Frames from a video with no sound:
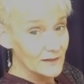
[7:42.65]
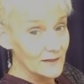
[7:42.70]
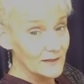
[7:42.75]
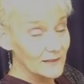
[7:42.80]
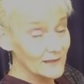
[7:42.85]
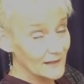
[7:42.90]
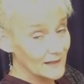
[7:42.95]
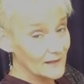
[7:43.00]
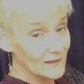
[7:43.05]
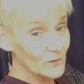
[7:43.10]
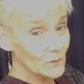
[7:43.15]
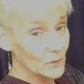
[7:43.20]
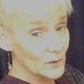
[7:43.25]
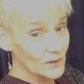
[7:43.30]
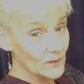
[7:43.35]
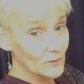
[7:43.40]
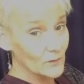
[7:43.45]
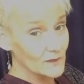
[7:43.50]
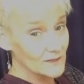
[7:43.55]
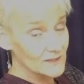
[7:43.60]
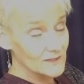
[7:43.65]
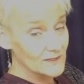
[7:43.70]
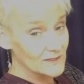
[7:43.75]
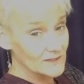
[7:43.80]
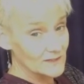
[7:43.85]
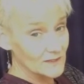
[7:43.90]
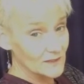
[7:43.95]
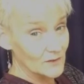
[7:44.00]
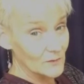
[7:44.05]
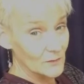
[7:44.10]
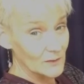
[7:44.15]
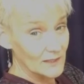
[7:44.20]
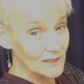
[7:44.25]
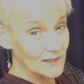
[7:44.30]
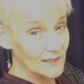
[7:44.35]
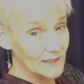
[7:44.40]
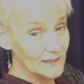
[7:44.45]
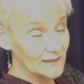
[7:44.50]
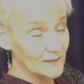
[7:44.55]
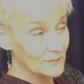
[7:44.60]
than what it was to start
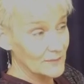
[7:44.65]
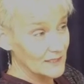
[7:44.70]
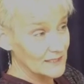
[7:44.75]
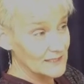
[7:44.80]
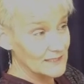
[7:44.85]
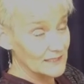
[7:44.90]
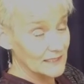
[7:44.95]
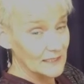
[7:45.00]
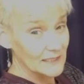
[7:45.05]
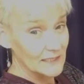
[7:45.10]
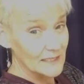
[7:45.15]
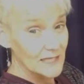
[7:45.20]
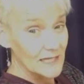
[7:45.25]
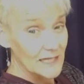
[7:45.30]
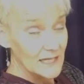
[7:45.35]
with at the baseline.